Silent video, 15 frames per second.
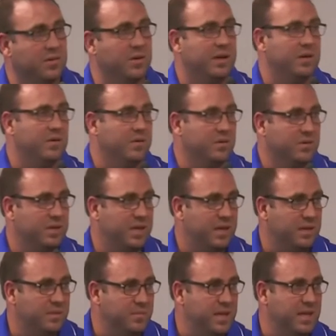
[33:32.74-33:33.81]
your 8-year-old
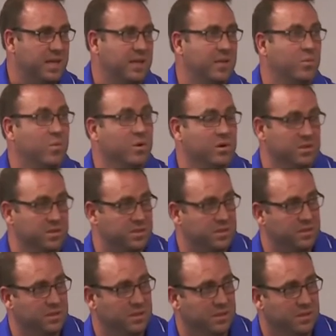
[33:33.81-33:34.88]
kid and making it
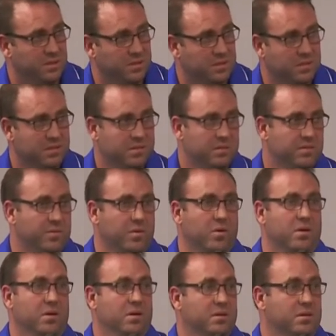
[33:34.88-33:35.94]
worse
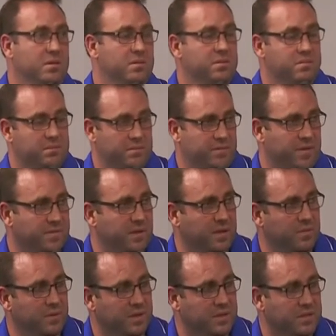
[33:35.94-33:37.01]
for
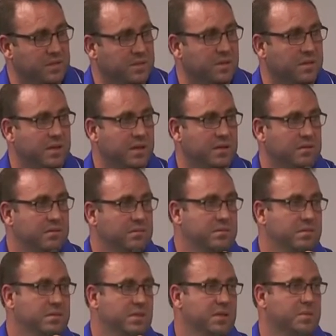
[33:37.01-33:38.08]
15 weeks until they
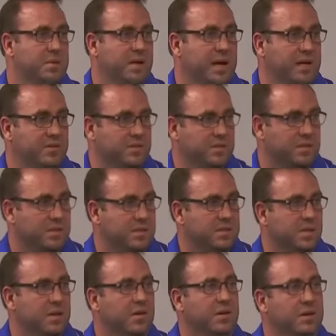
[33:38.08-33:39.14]
see the podiatrist and they
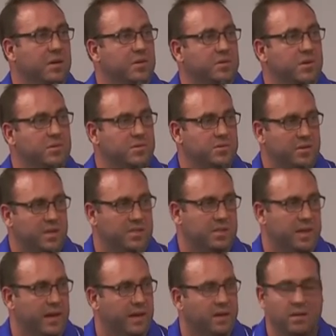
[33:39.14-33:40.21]
say, oh, you know, don't stretch
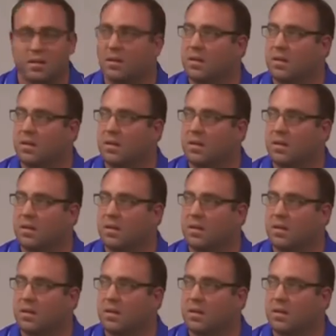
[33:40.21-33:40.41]
that.